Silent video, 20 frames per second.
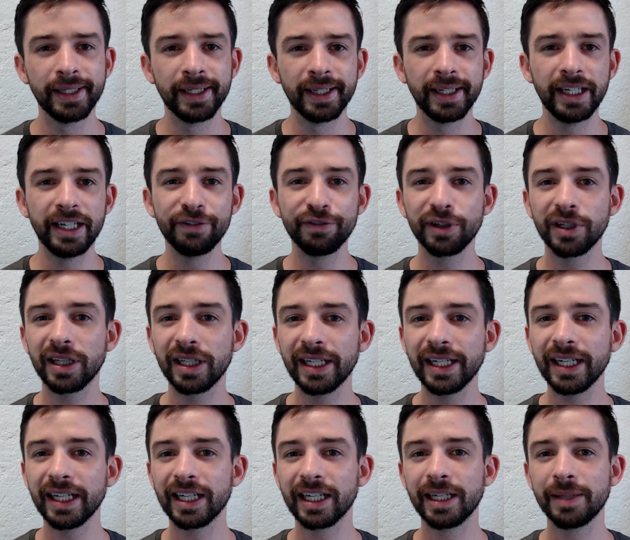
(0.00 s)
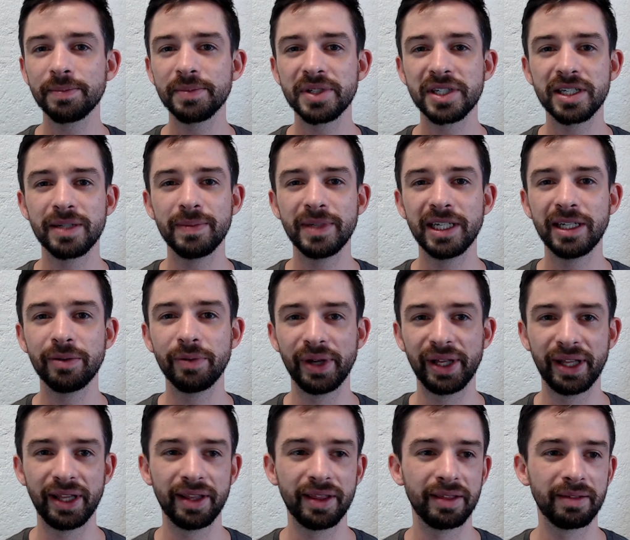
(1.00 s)
If a client comes to me
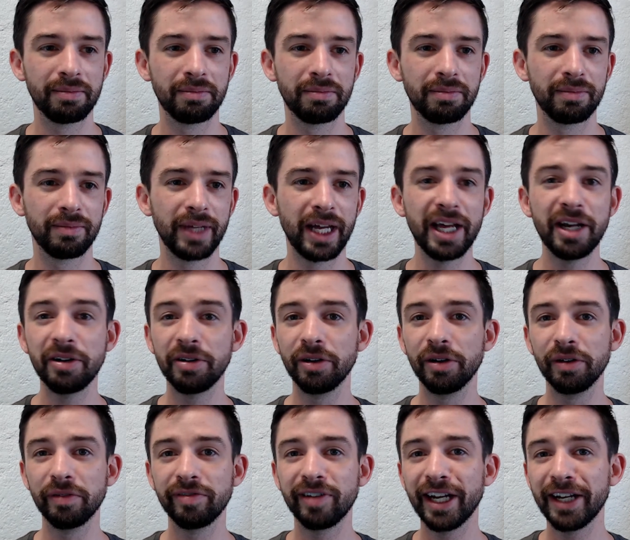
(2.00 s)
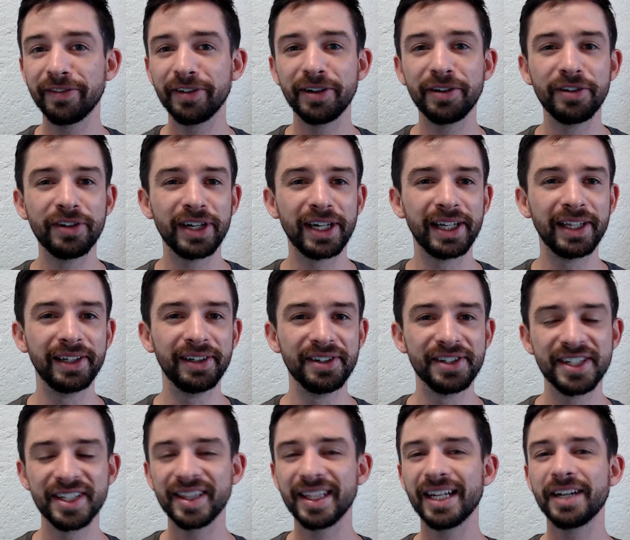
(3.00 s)
with, I don't know, five hundred dollars,
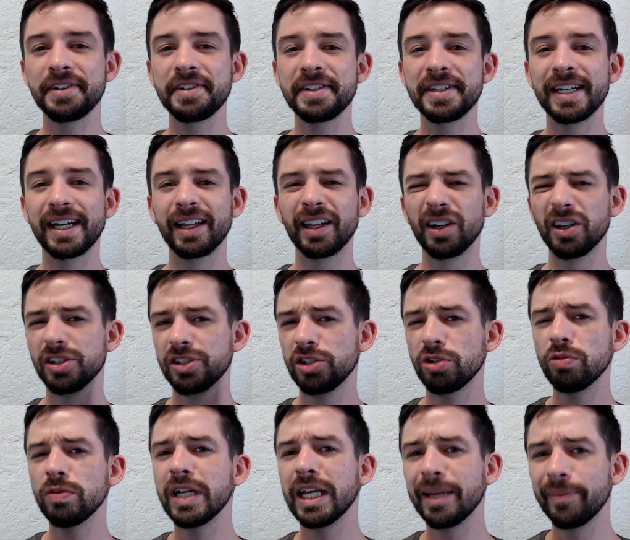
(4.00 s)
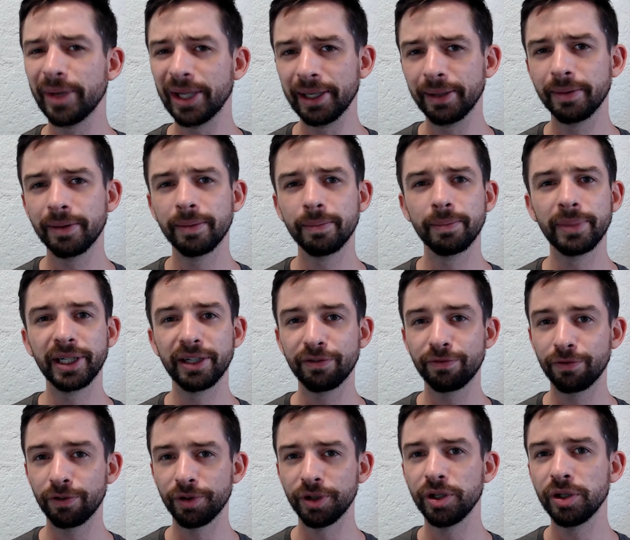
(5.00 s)
one thousand dollars, you name it, but
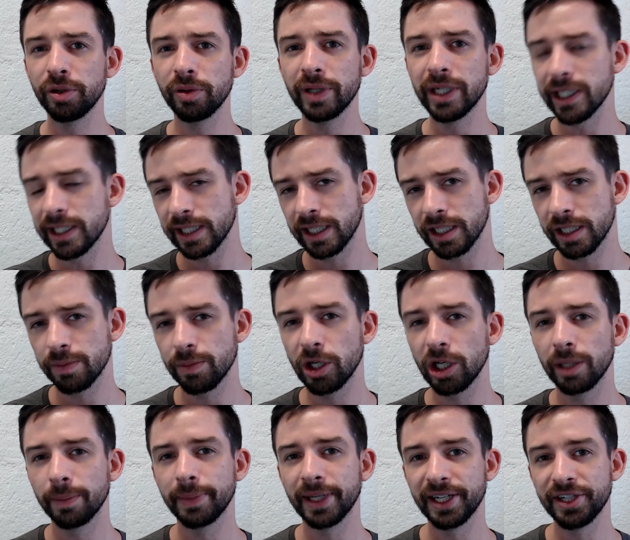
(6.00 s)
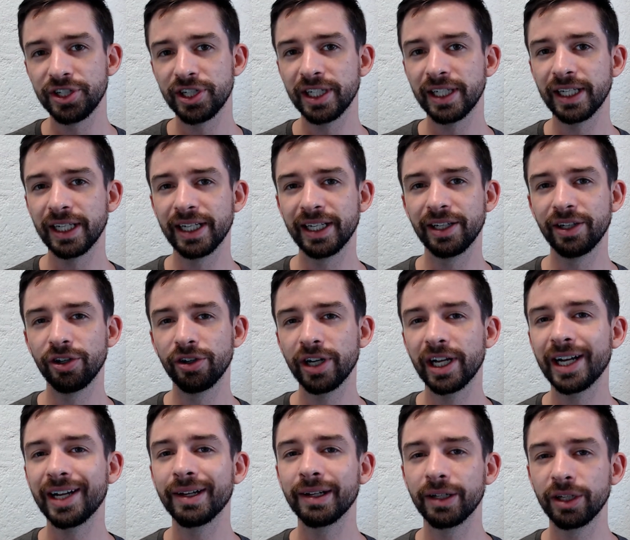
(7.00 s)
for you, it's a small budget and you're
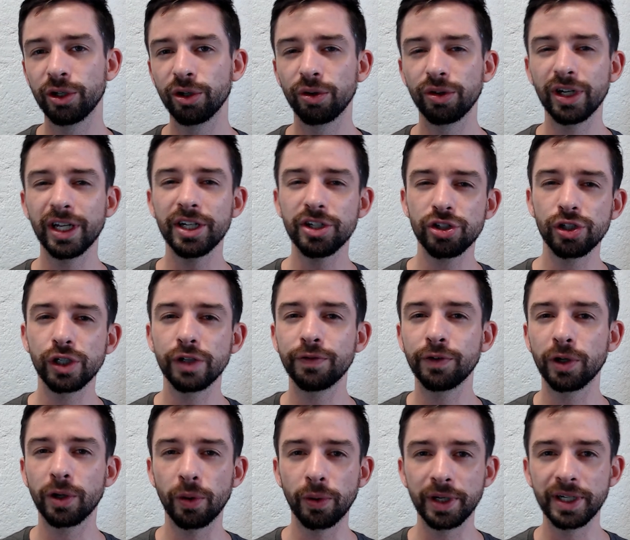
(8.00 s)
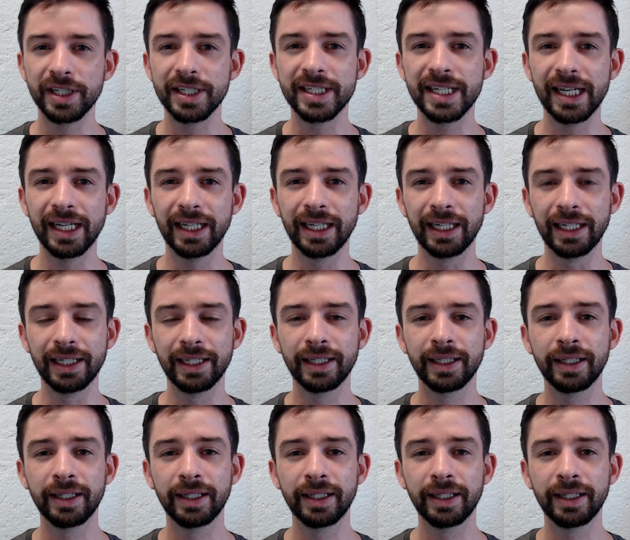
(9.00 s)
not, you're not sure if you're going to take it.